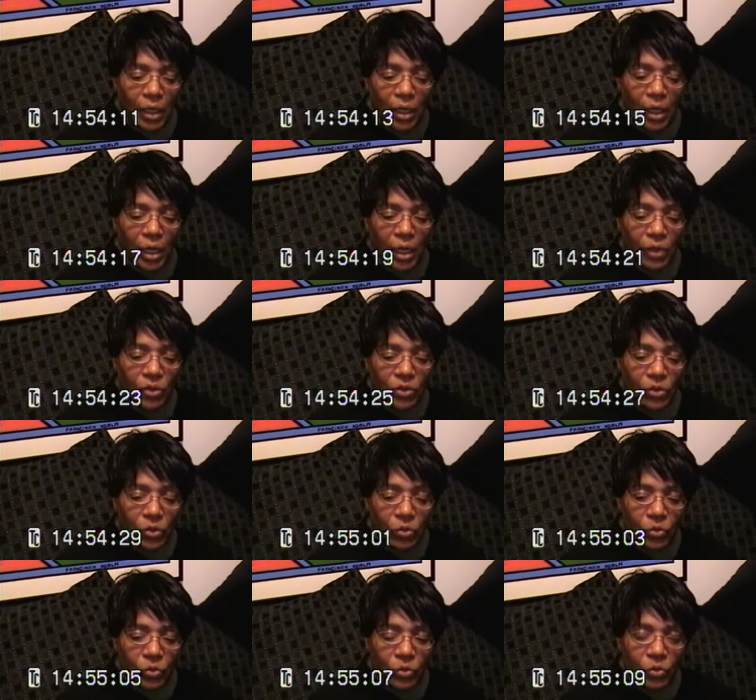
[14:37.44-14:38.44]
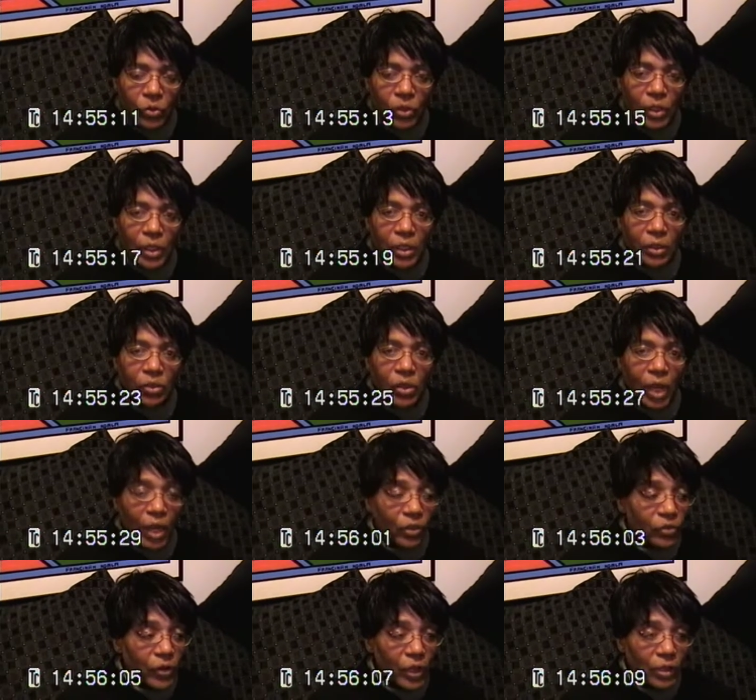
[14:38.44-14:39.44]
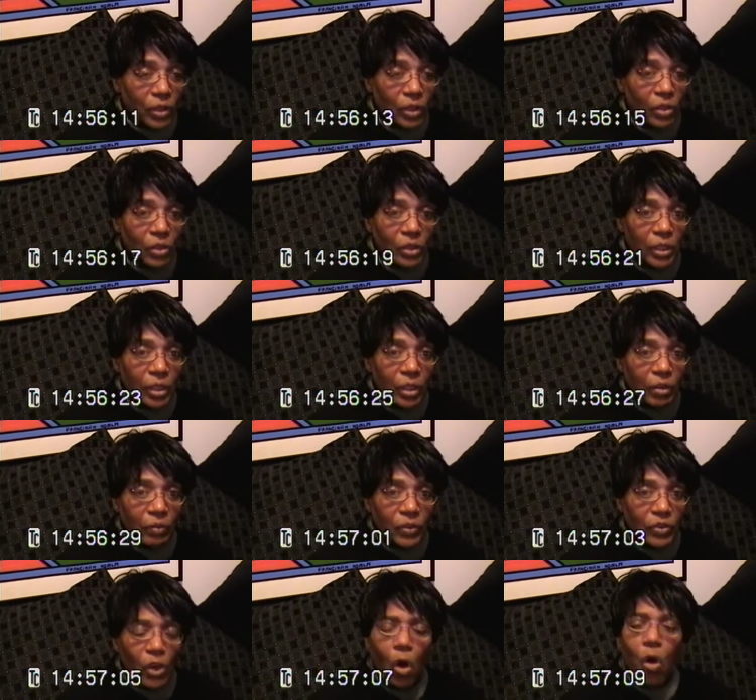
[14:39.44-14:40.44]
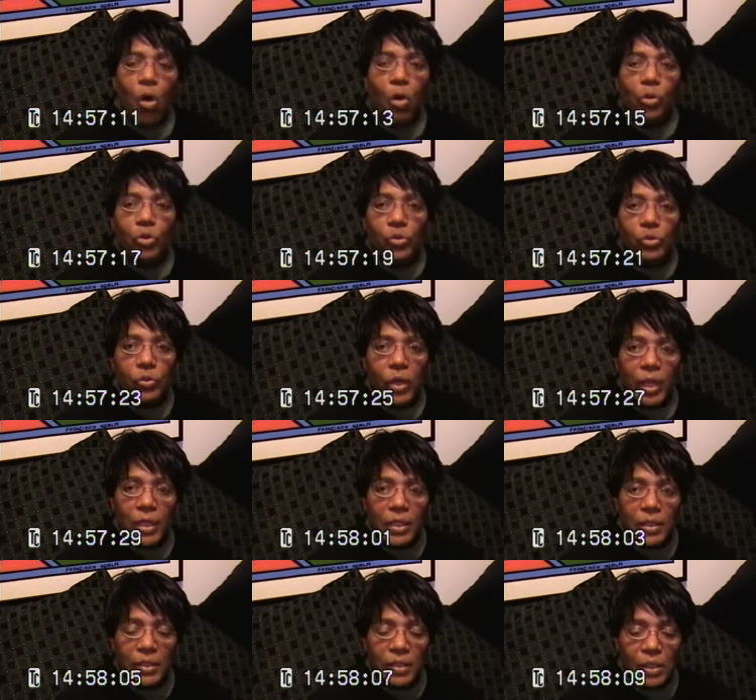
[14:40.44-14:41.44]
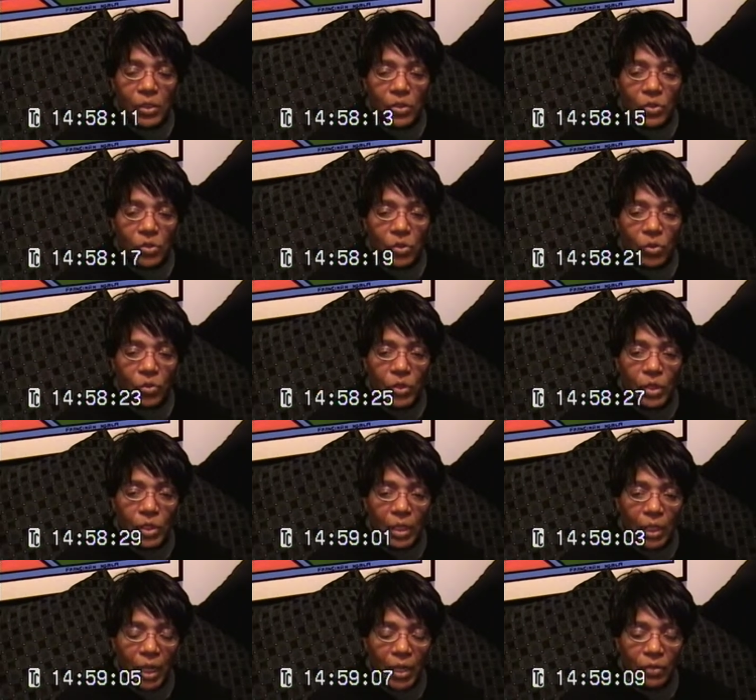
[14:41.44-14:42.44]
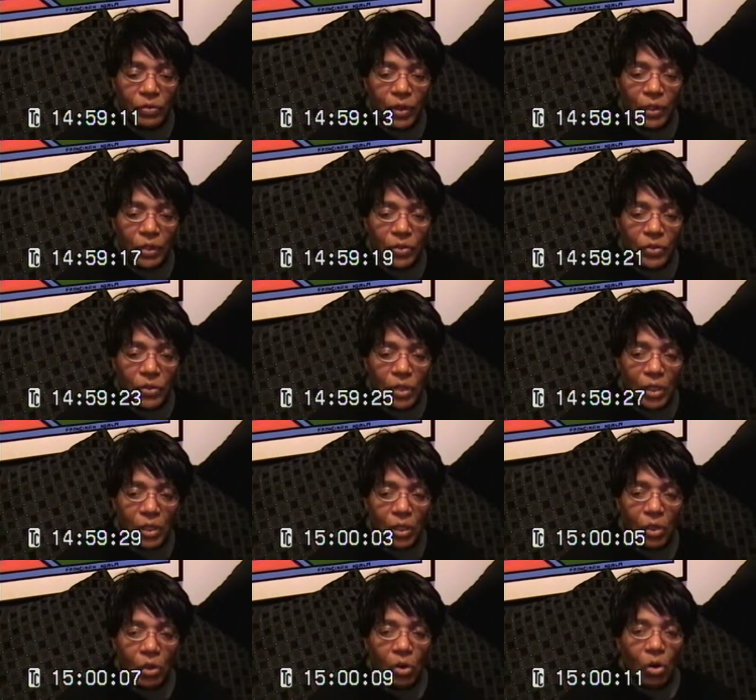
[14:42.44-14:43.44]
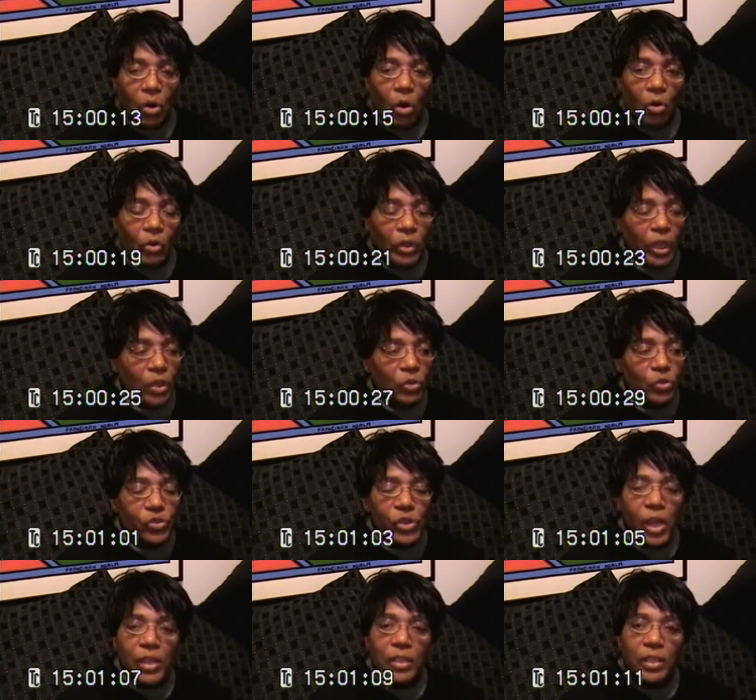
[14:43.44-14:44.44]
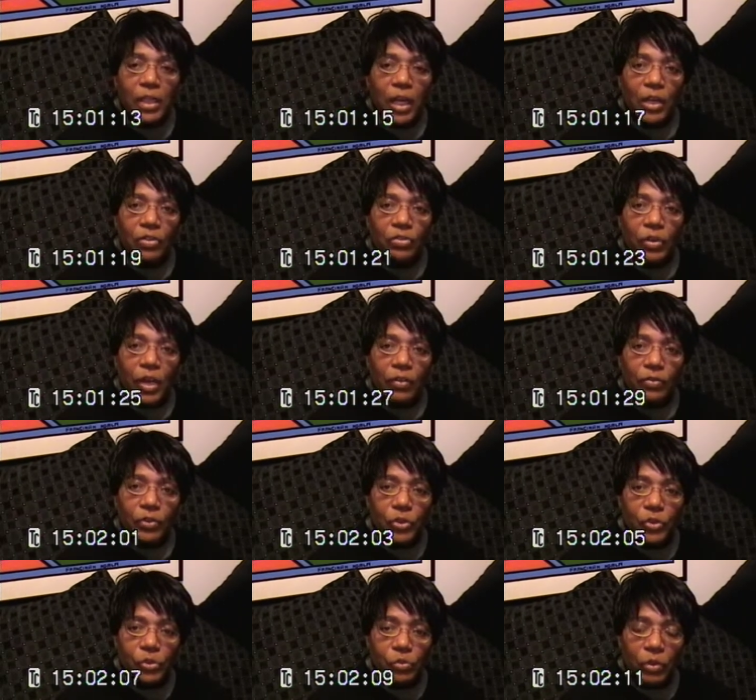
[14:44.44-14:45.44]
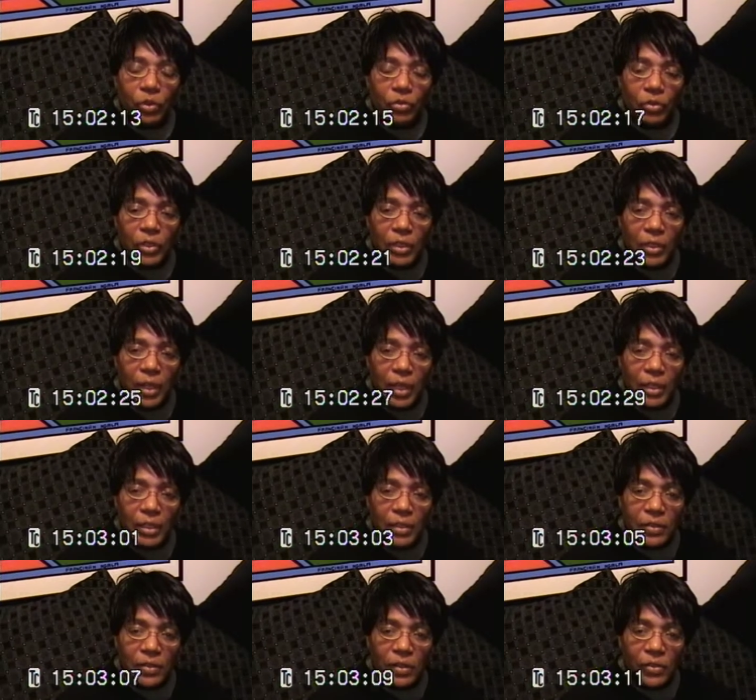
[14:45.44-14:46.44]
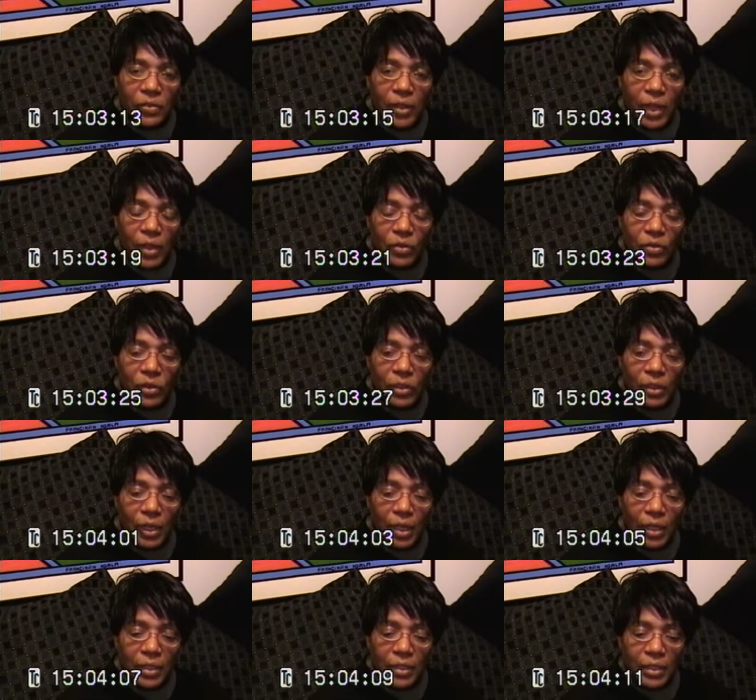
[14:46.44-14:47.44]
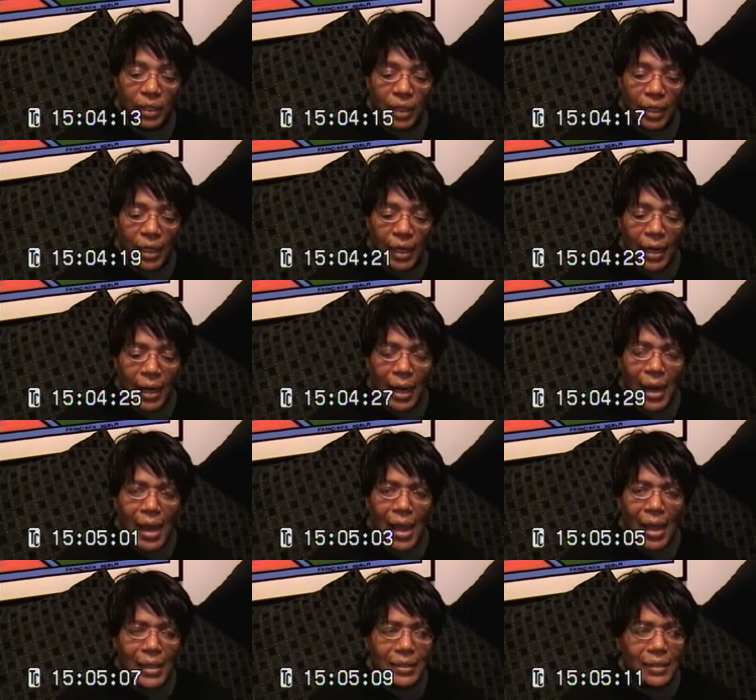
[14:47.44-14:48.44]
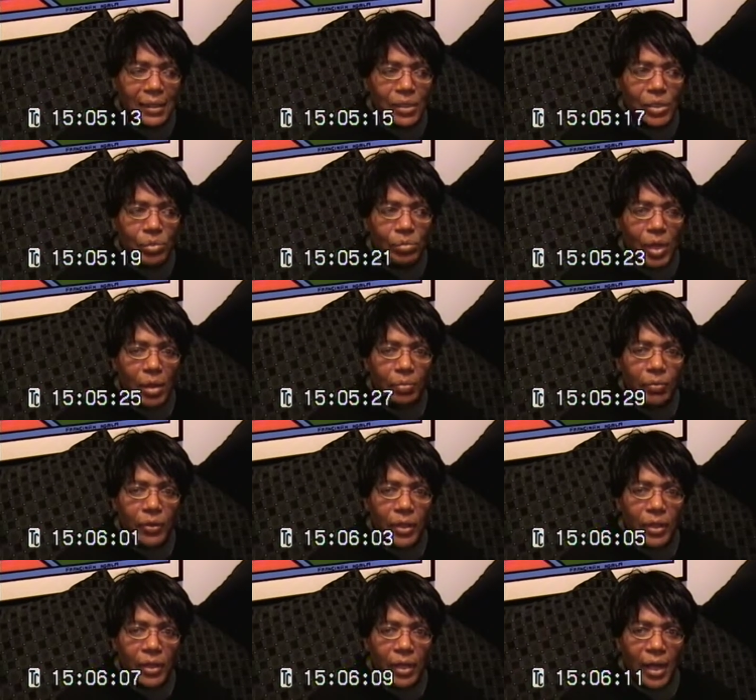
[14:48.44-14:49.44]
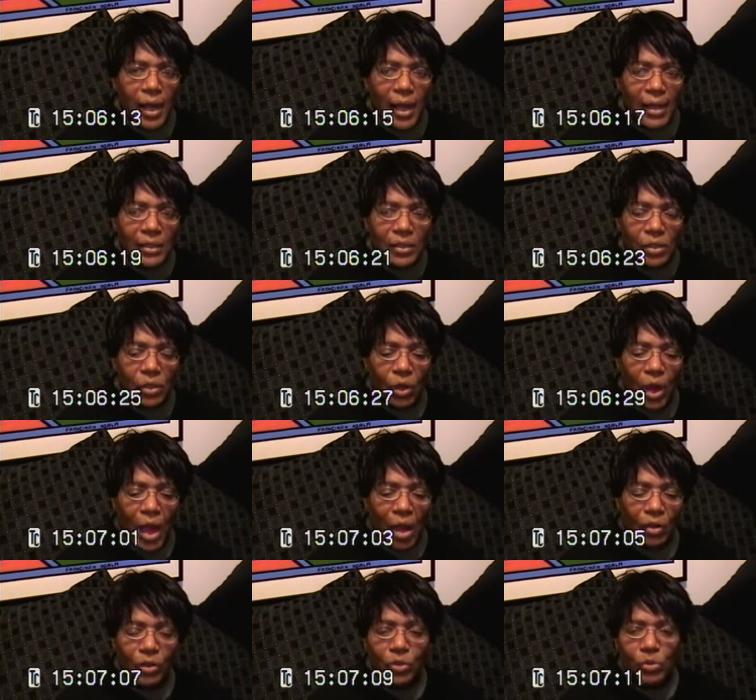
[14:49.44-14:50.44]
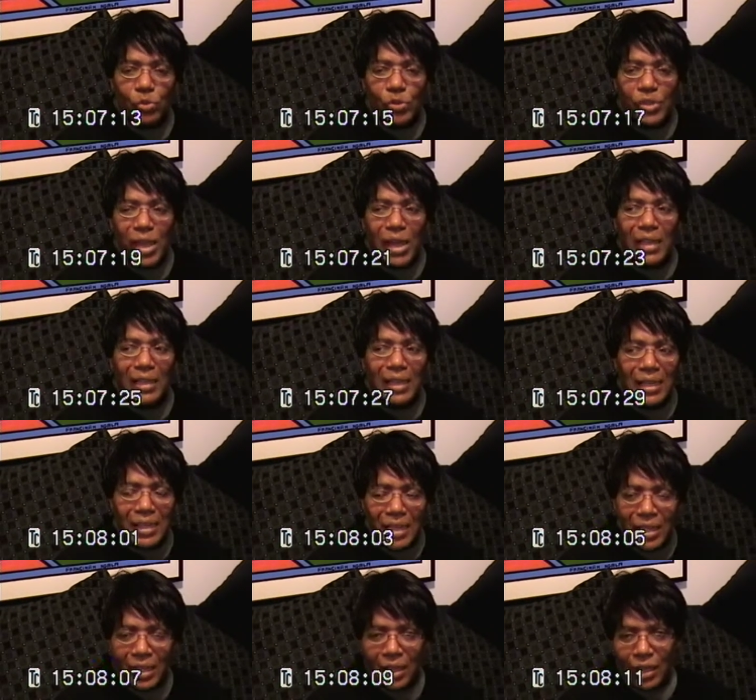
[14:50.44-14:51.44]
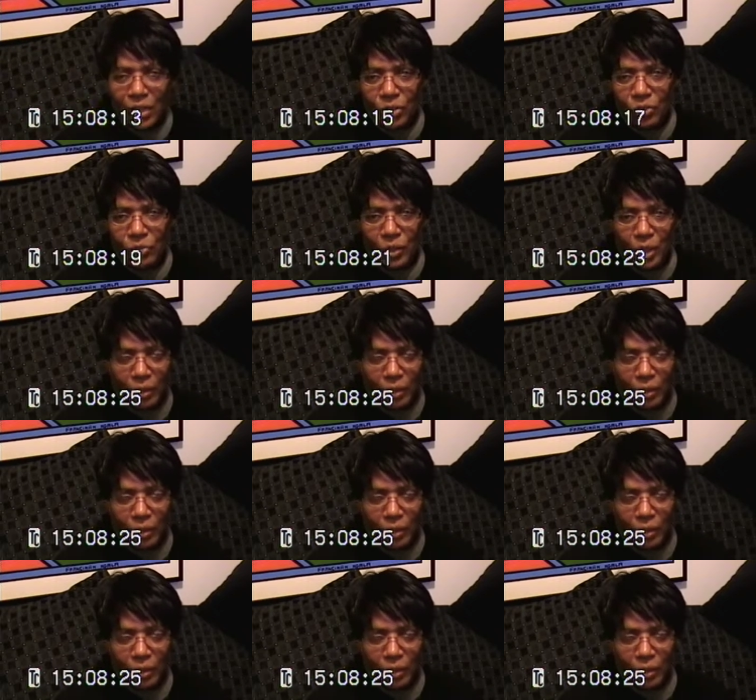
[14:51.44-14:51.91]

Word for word: And so the contractor looked at him he said, oh, 296. So then the contractor said, okay, you signed a contract for $296,000. I said to my brother, Oscar, how can you sign any contract?